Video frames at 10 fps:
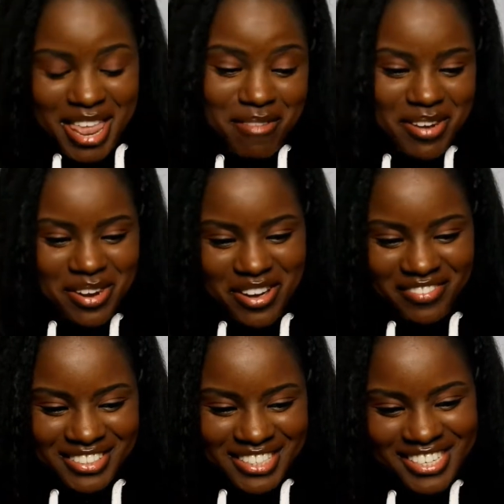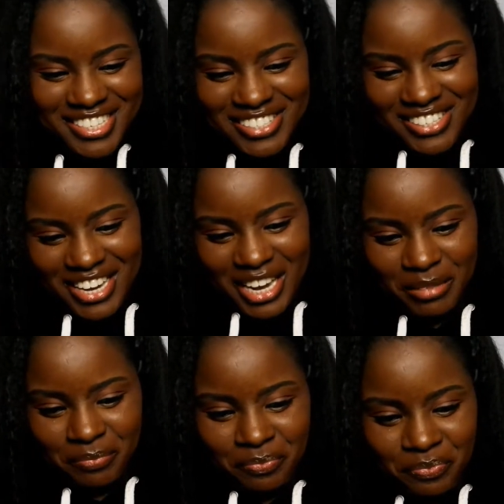let me know if it doesn't okay
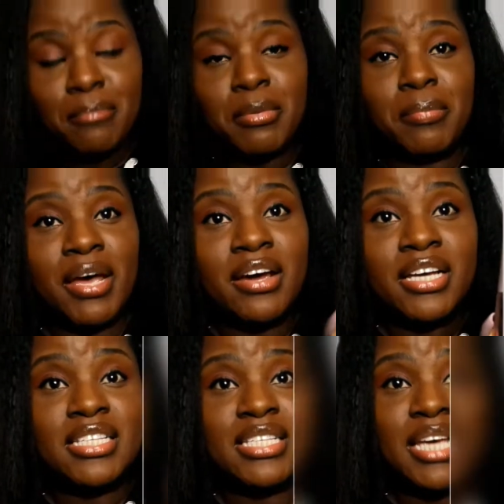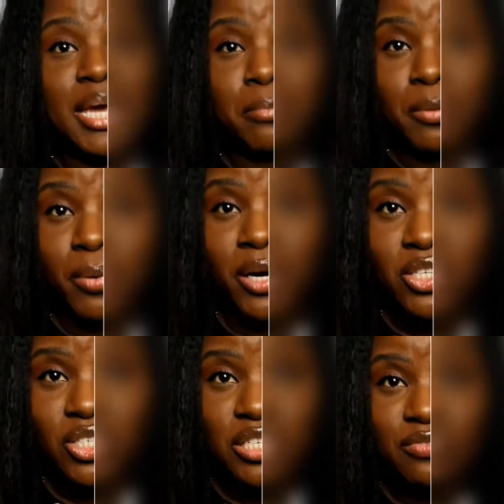it can be
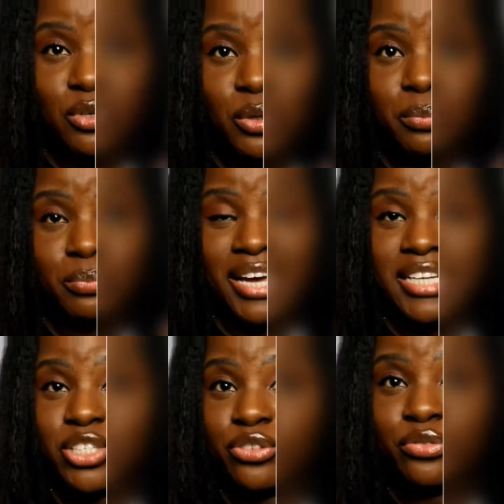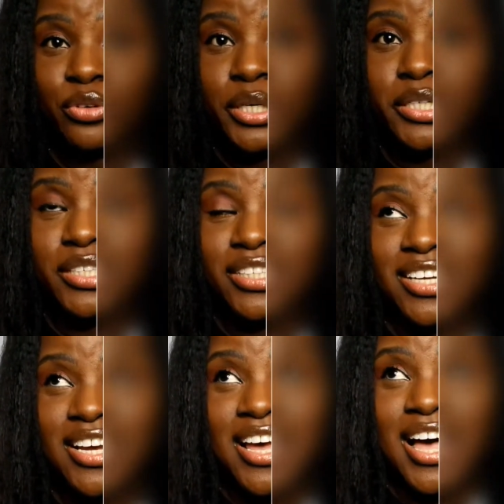purchased from like different
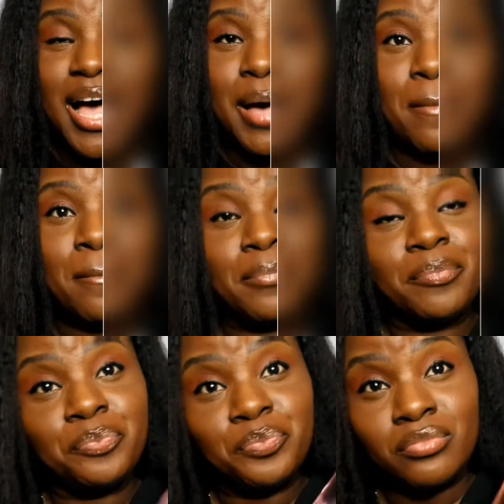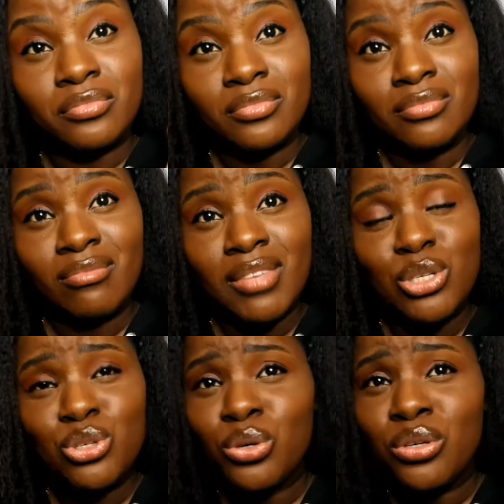um
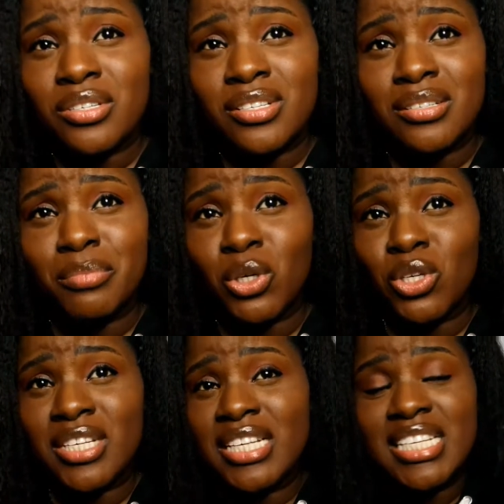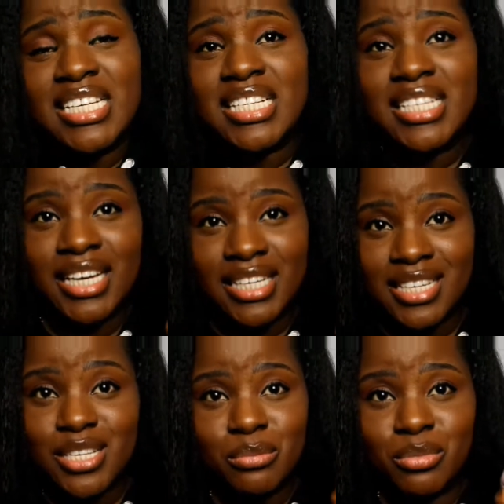stores because it's easily
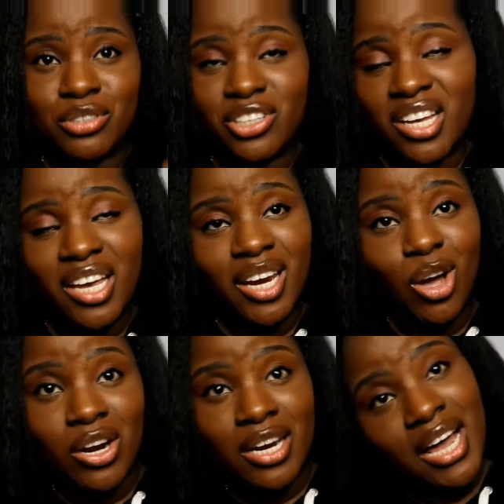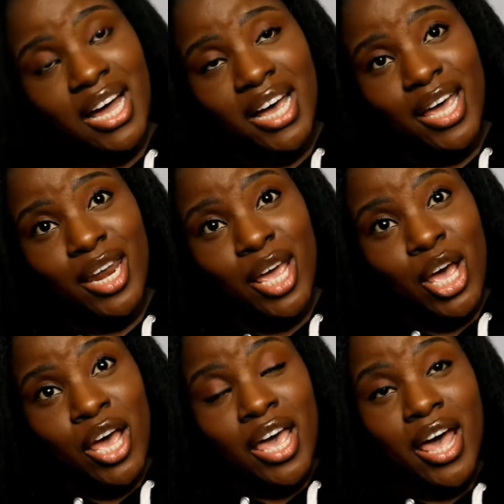accessible you can get it online
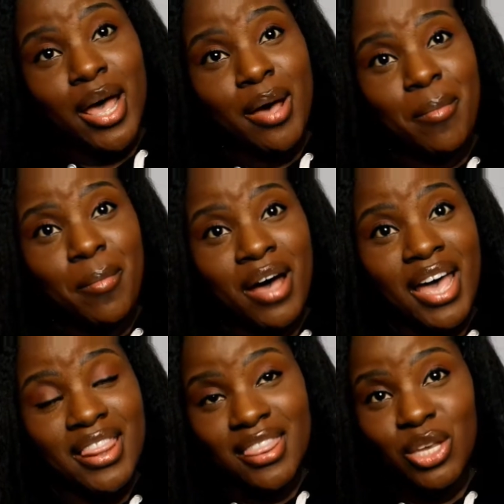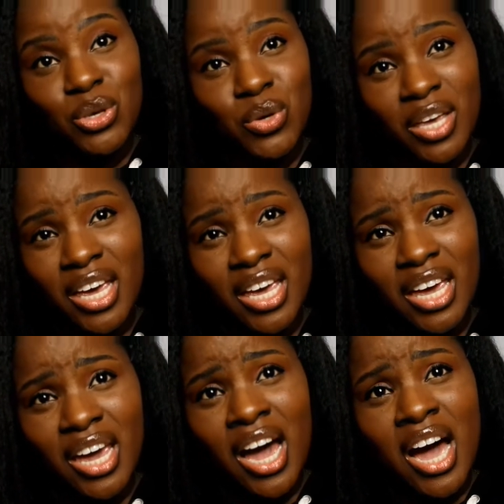um in the
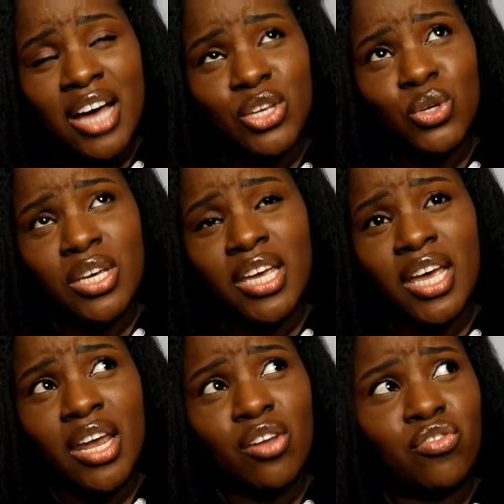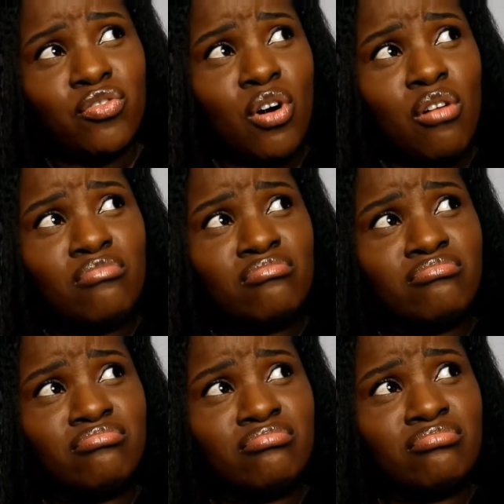uk you can get it
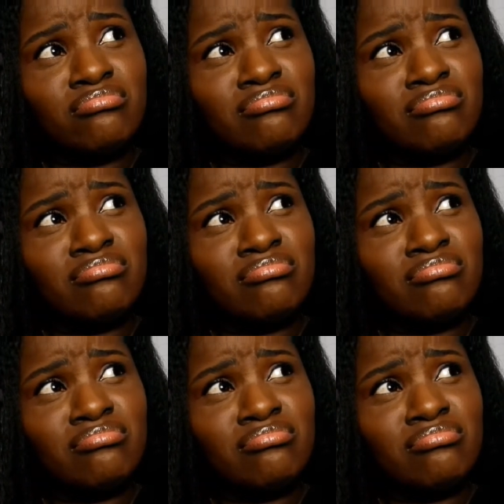from